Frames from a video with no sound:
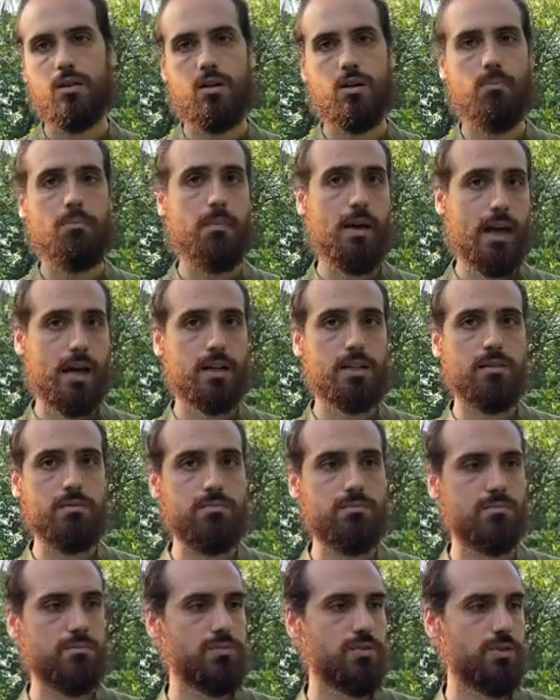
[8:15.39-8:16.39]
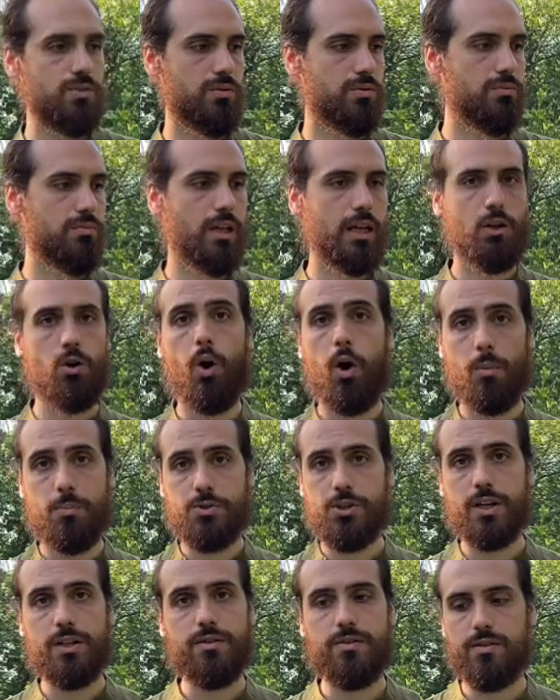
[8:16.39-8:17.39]
matter, so like
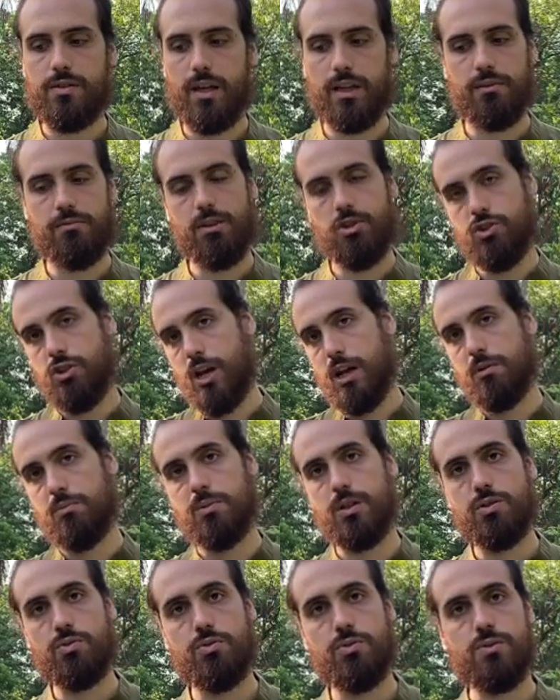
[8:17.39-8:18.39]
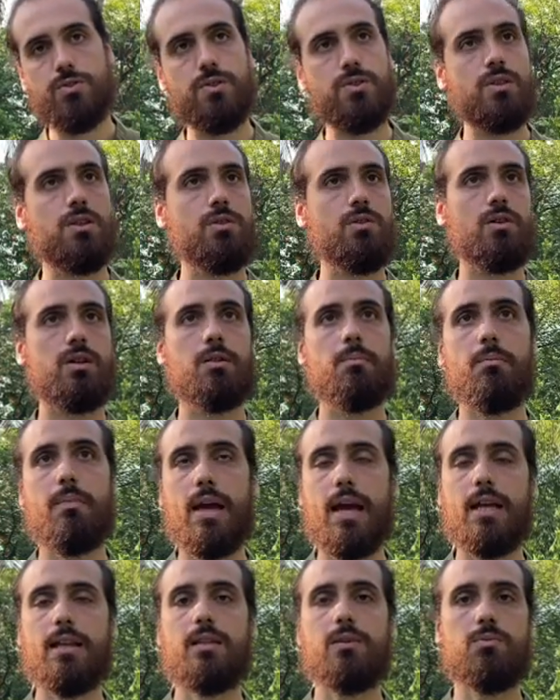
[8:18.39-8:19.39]
objects, like the chair that you are sitting, or the
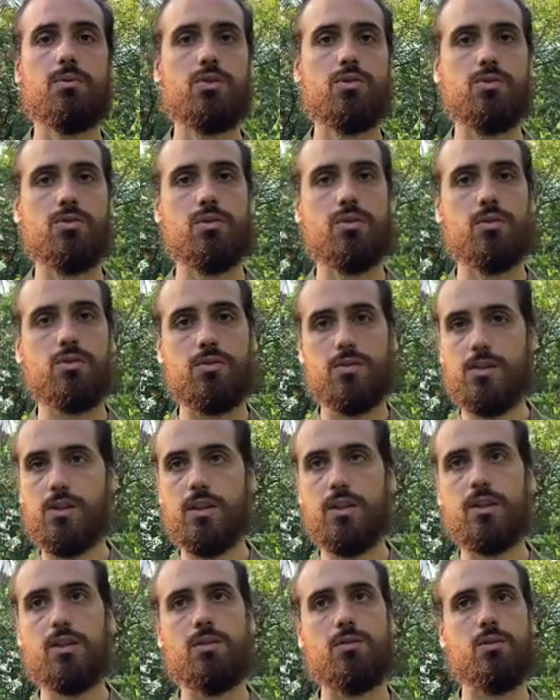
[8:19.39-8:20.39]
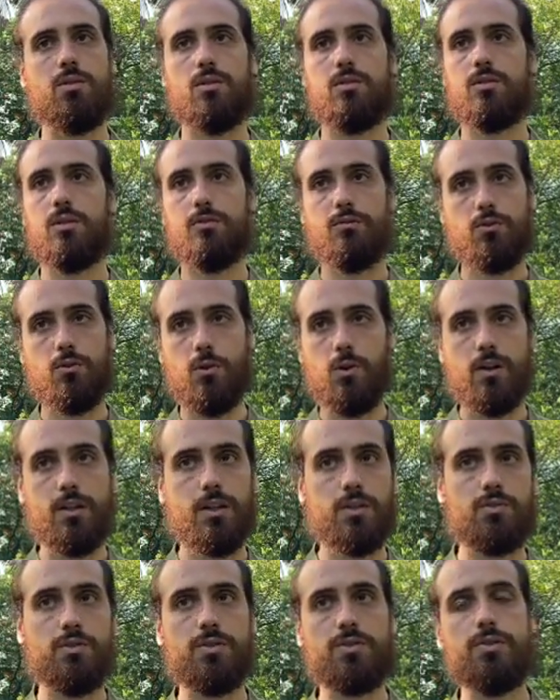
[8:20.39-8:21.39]
bed in which you are sitting, or the floor
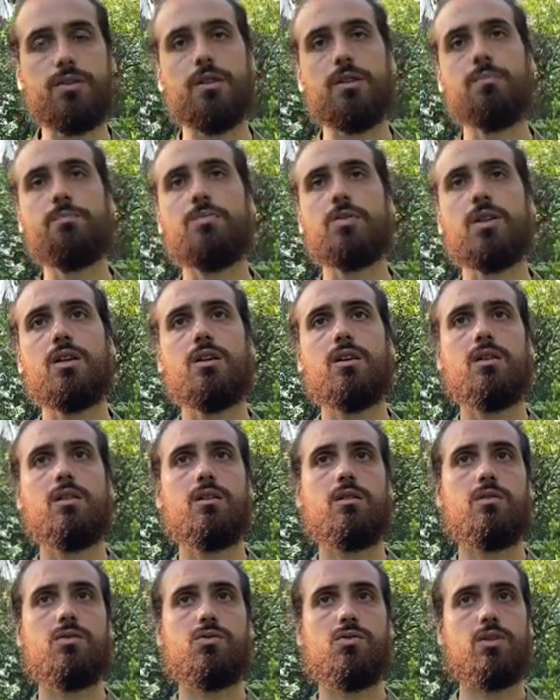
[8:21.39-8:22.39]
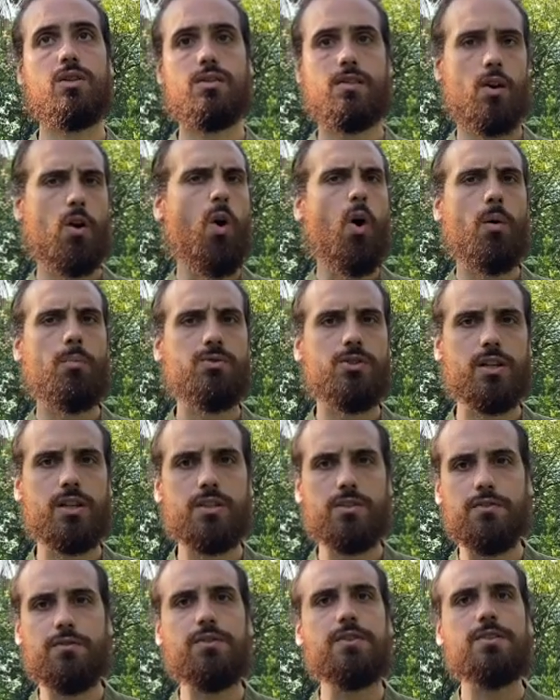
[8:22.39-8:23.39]
that you are sitting. So these are
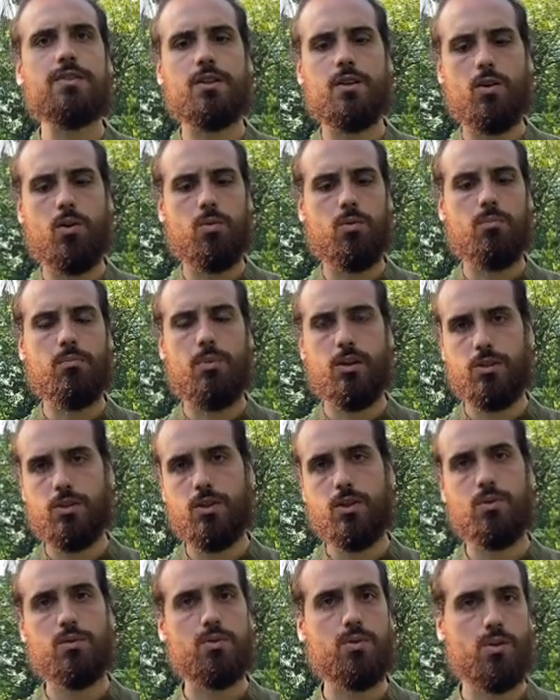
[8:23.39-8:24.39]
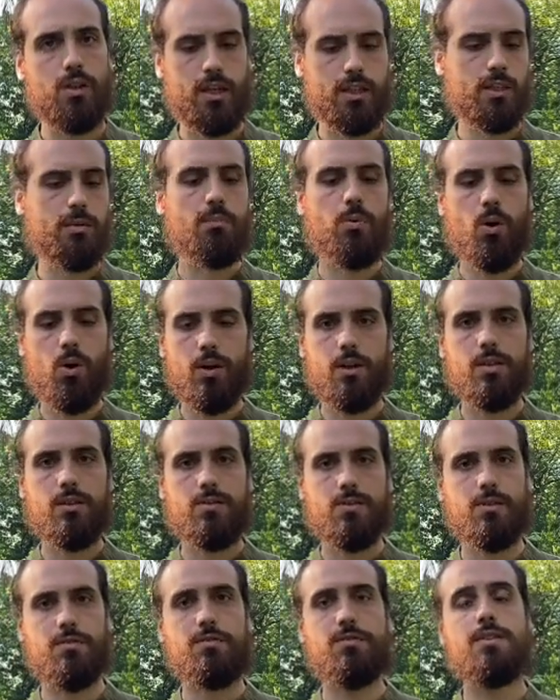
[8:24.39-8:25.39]
objects, physical material, like the body,
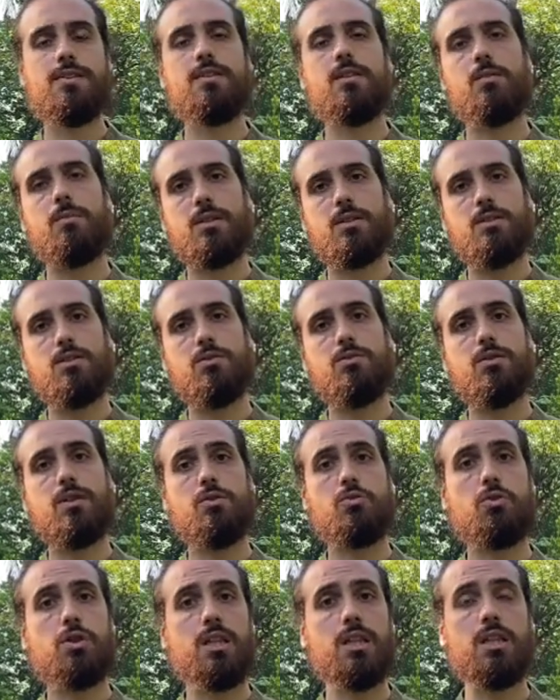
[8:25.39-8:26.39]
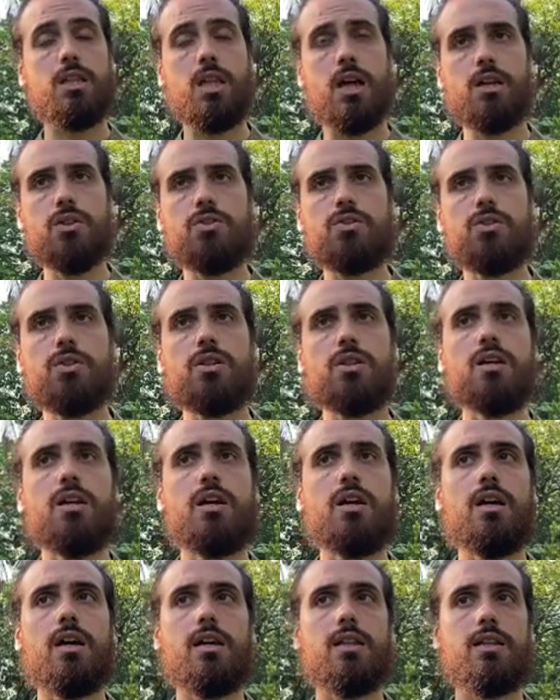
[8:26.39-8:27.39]
it's a physical material that you can touch.
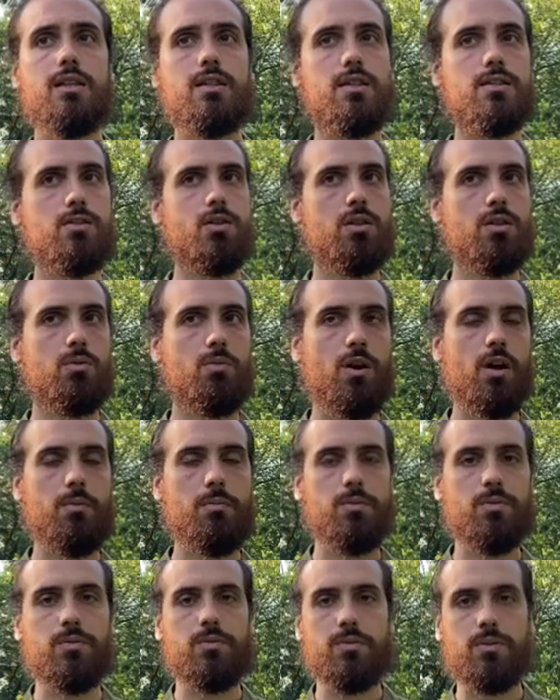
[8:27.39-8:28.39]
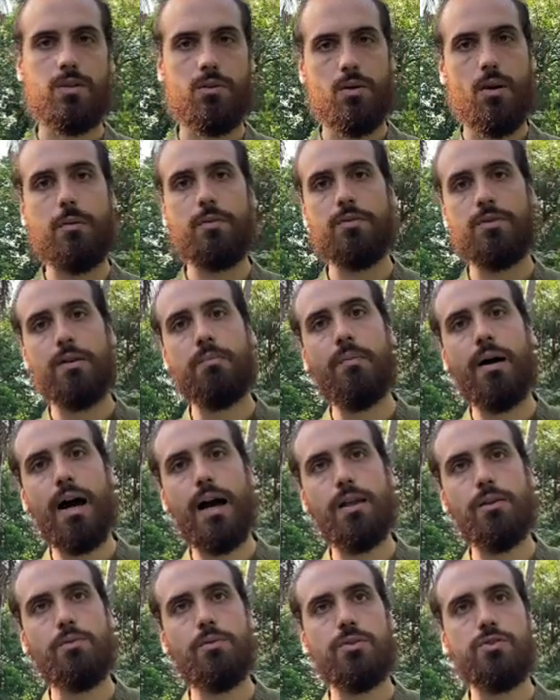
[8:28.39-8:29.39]
And then there's another realm, the realm of the
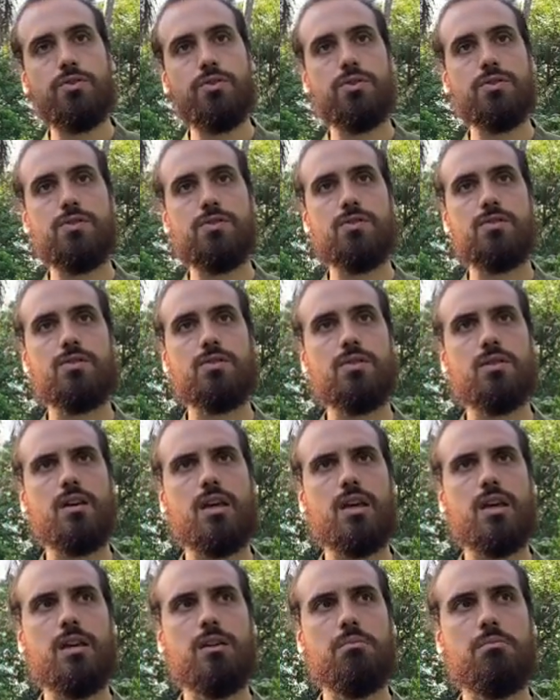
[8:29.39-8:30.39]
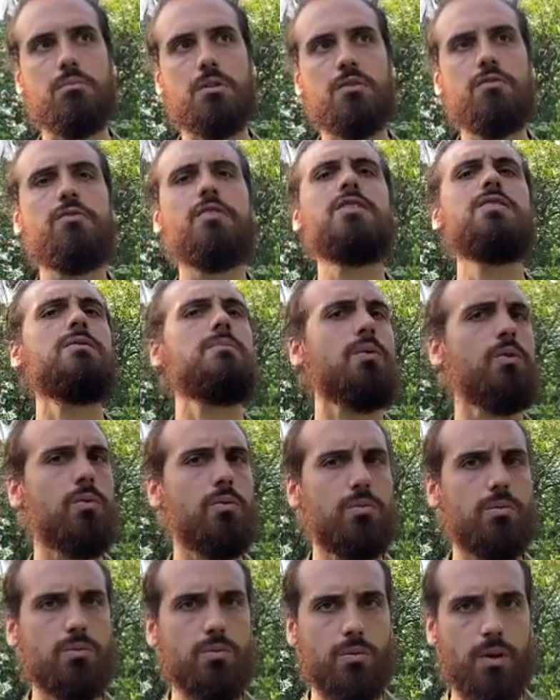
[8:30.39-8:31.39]
mind, which is a invisible
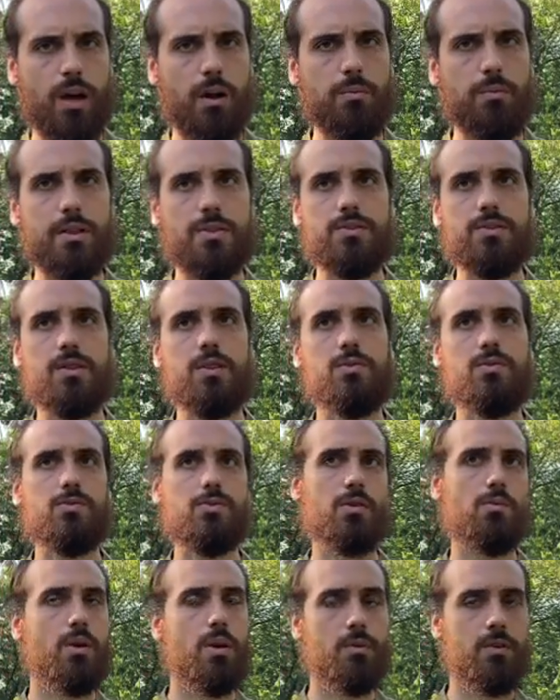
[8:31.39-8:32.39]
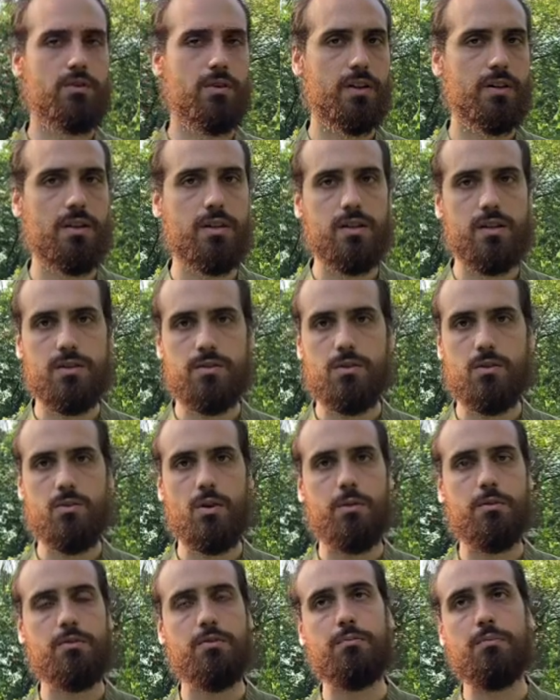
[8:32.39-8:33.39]
realm, let's say, which is the realm of ideas, the
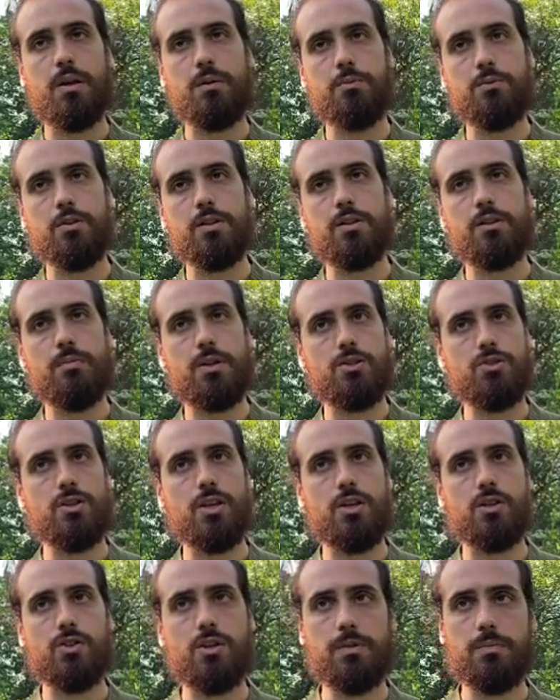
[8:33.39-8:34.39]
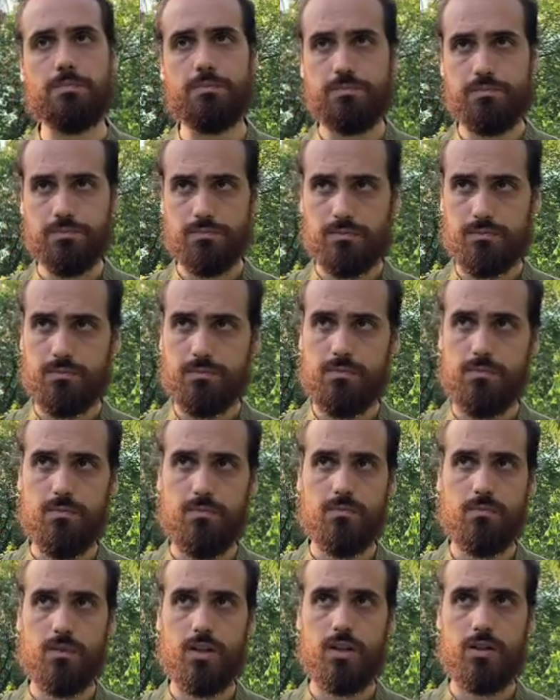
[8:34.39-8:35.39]
realm of memory, imagination,
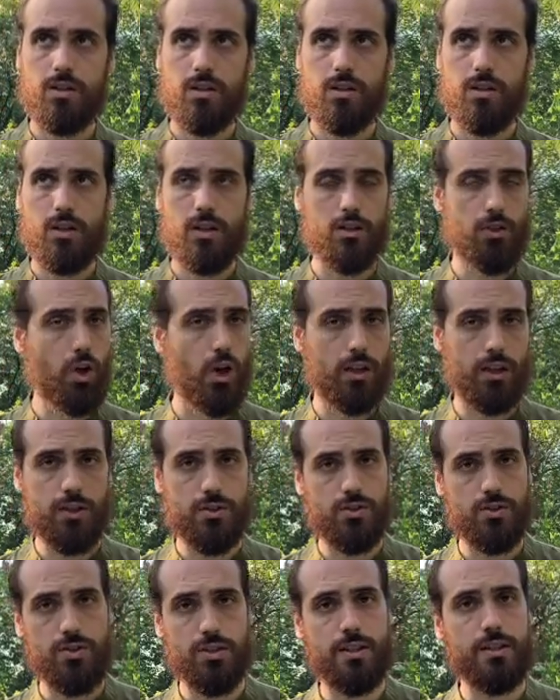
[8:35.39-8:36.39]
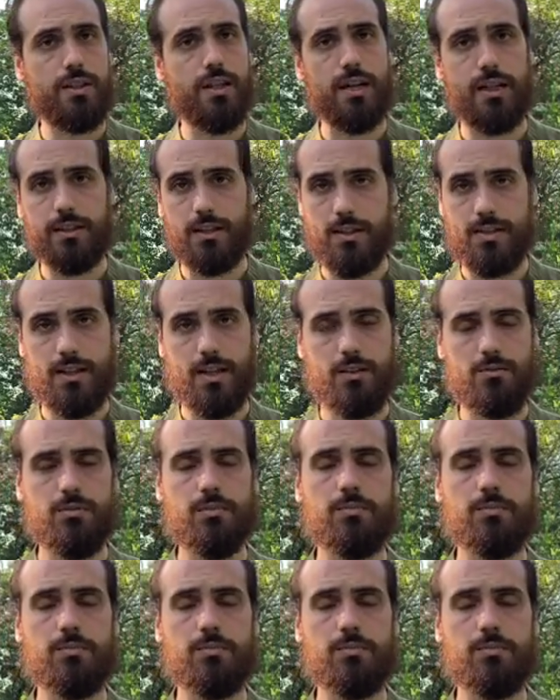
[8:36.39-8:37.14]
knowledge, intellect, etc.